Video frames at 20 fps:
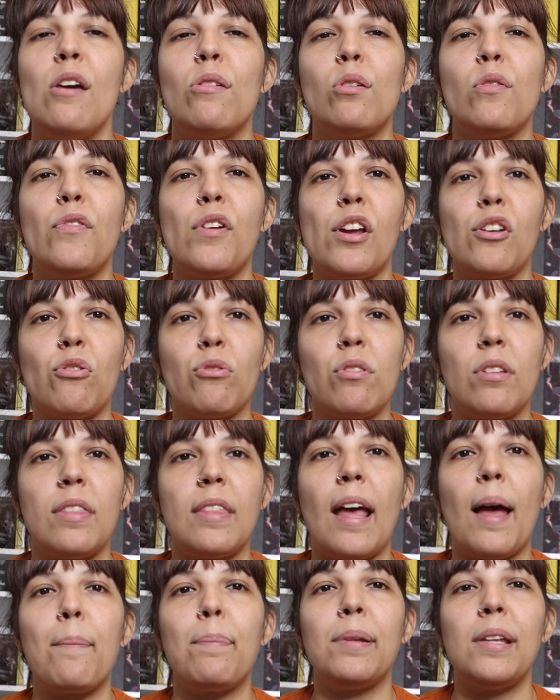So if you're interested in
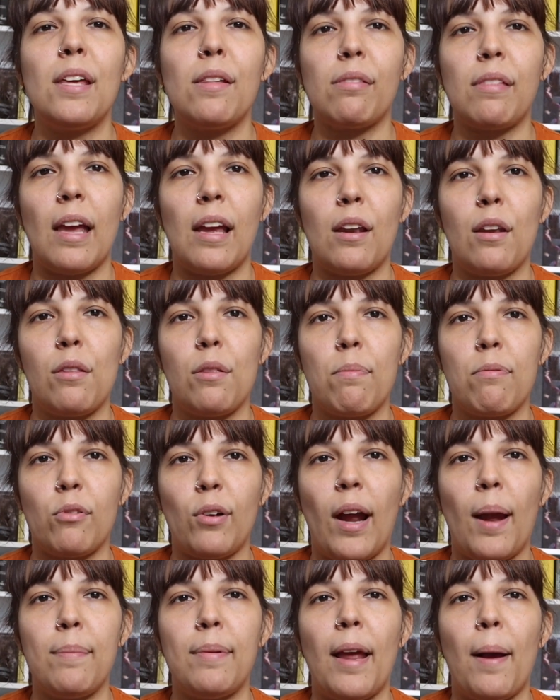that, please like and
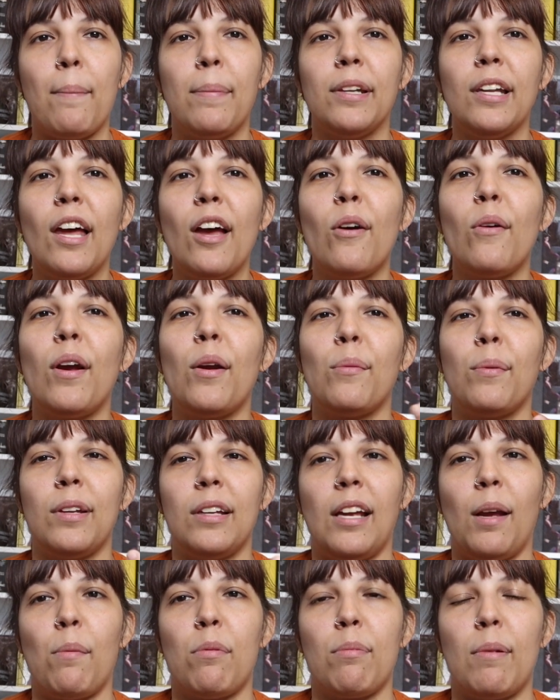subscribe down below. It
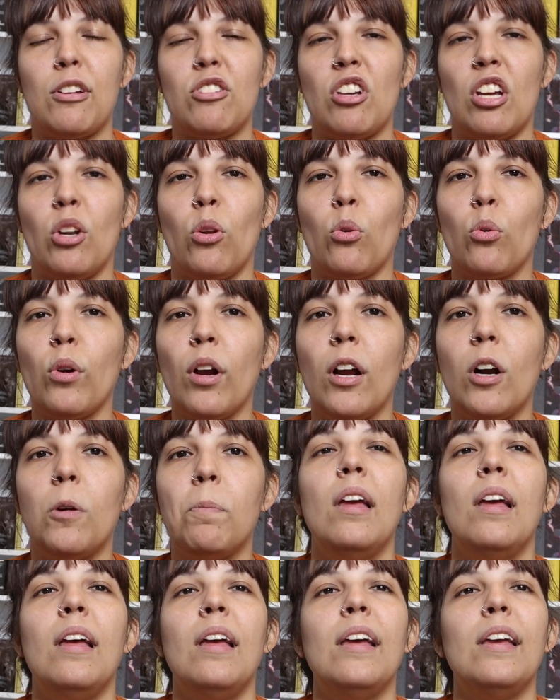really helps my channel
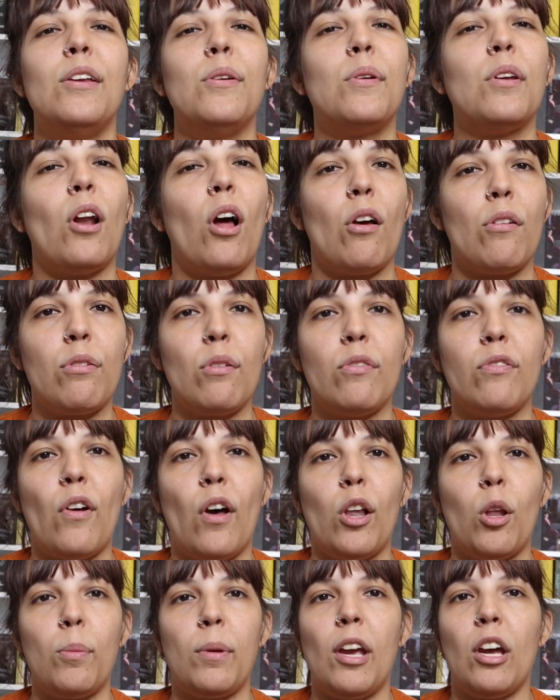grow. You can also
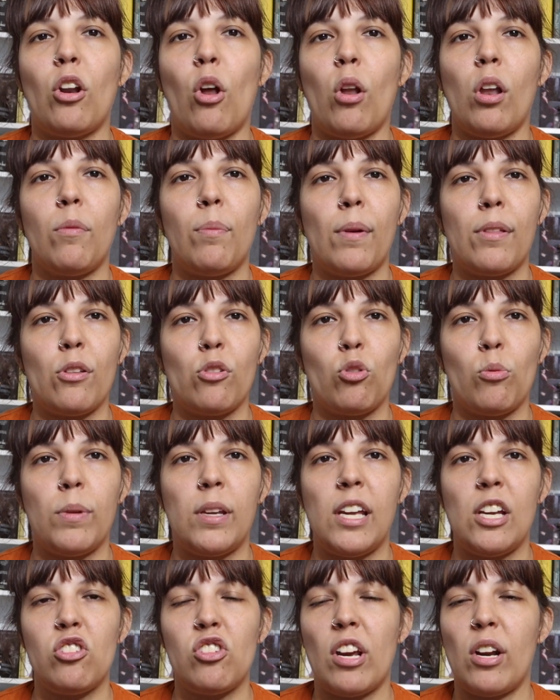follow me on all of my social
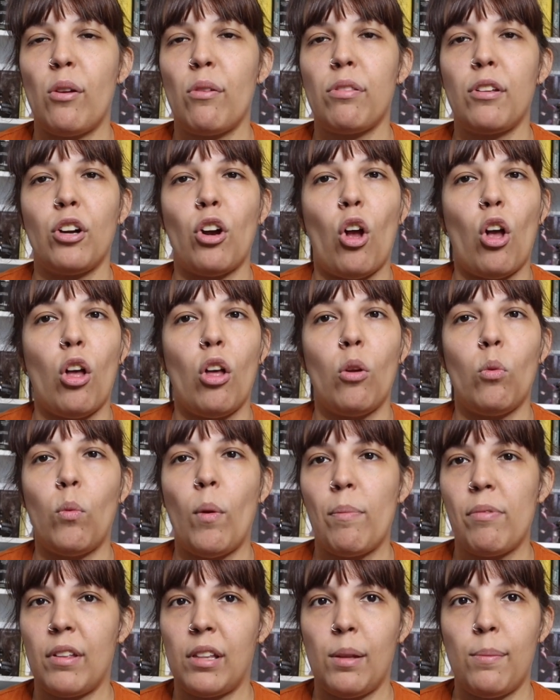media channels. They're all
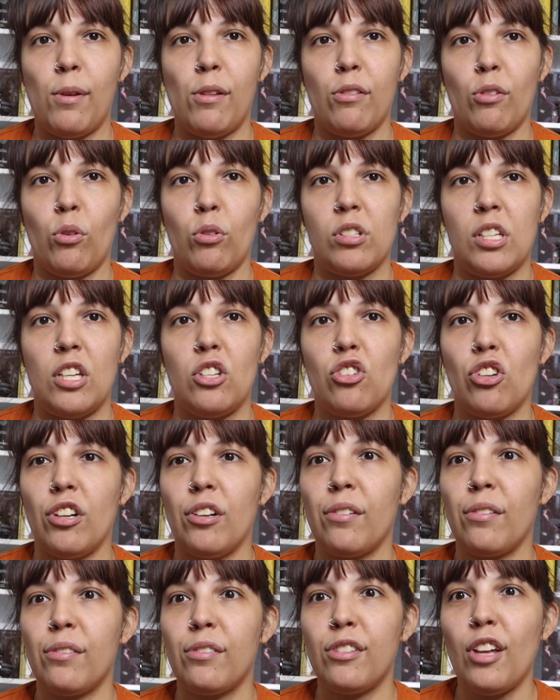Whimsically Musical
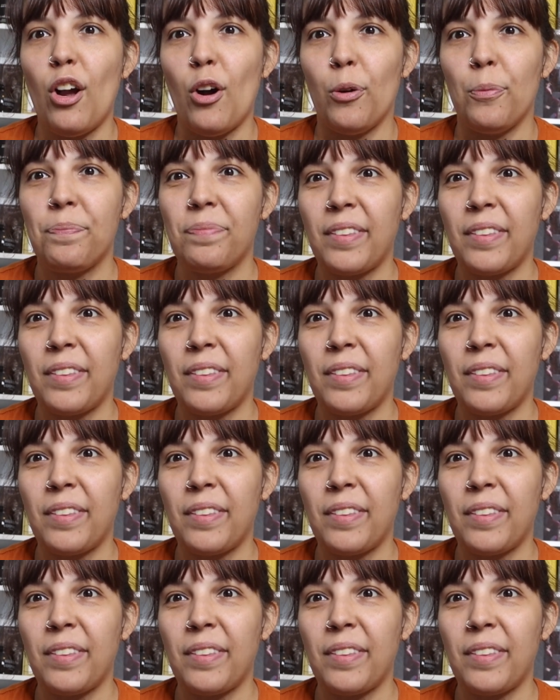Teacher. So